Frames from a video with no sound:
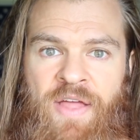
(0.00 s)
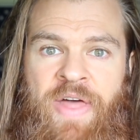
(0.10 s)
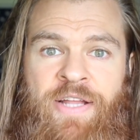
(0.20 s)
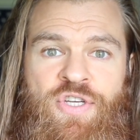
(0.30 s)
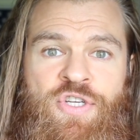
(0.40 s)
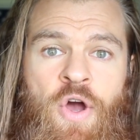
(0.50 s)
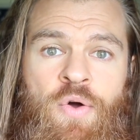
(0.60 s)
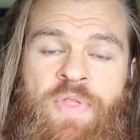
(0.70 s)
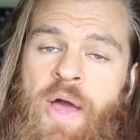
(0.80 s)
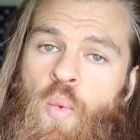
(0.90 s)
that
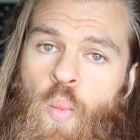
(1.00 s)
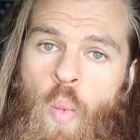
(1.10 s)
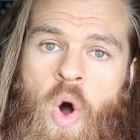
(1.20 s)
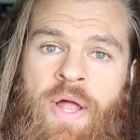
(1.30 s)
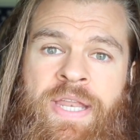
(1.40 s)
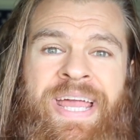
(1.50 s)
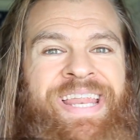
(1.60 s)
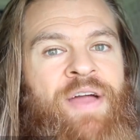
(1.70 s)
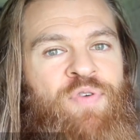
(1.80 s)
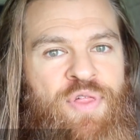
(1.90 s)
show that one
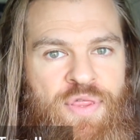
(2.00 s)
in every